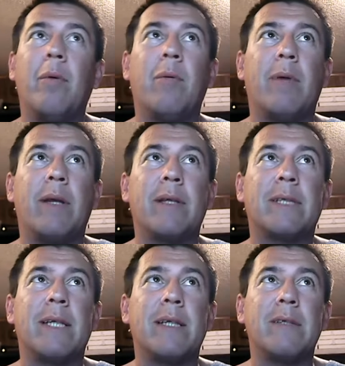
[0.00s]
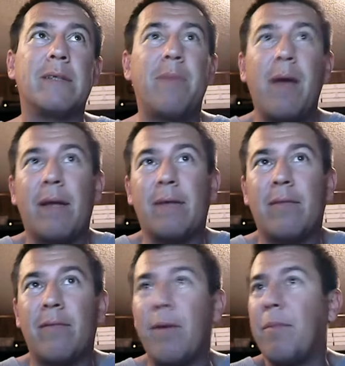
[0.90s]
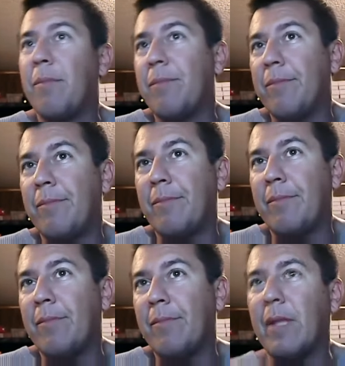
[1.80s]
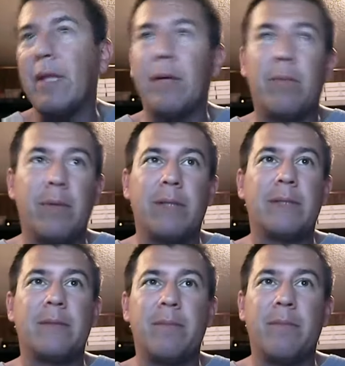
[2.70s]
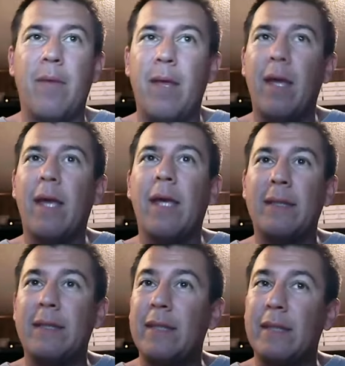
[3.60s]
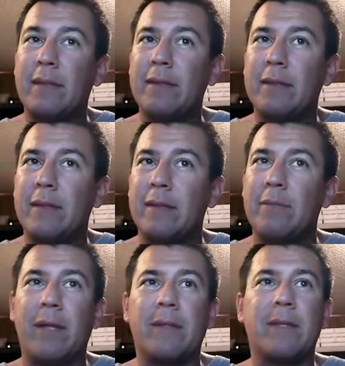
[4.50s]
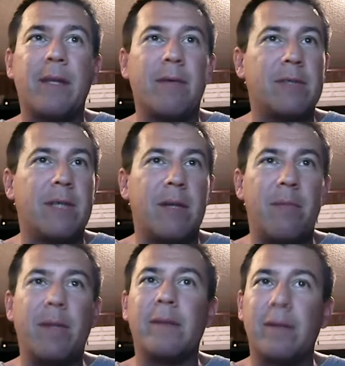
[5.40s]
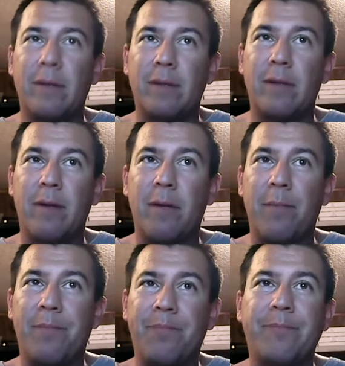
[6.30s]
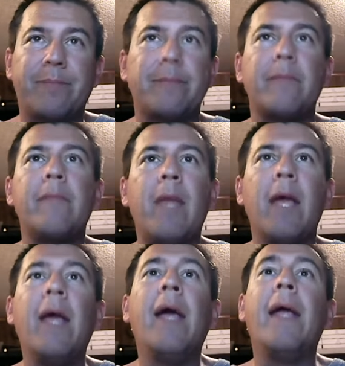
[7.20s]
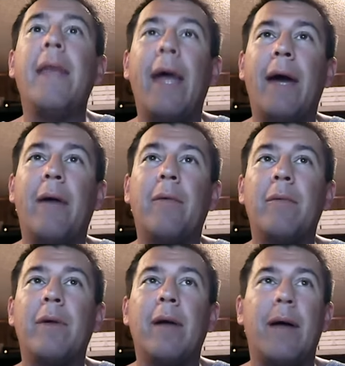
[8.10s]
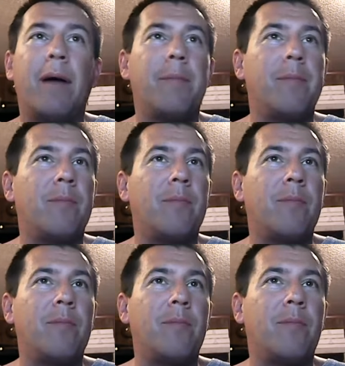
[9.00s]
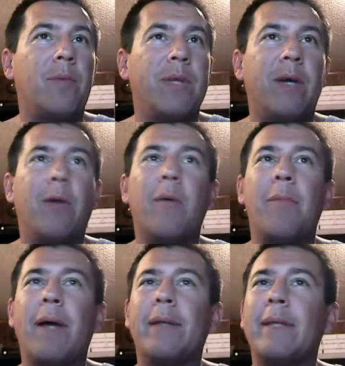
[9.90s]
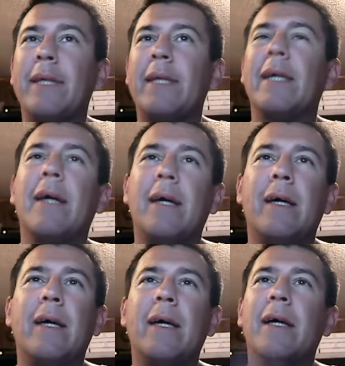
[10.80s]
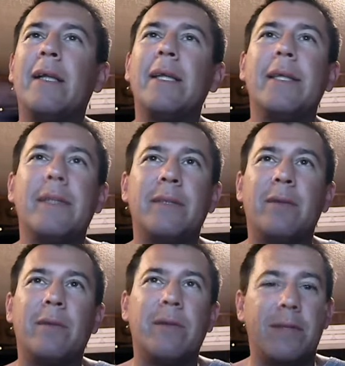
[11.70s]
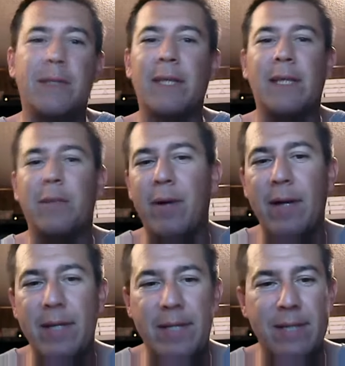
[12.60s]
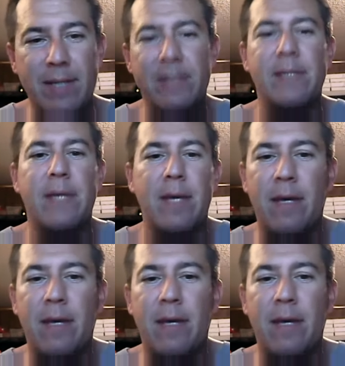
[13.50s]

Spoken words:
But what else can you expect from liberalism? It is, as Michael Savage said, a mental disorder. Now, we know about the Clinton tour, the ticket prices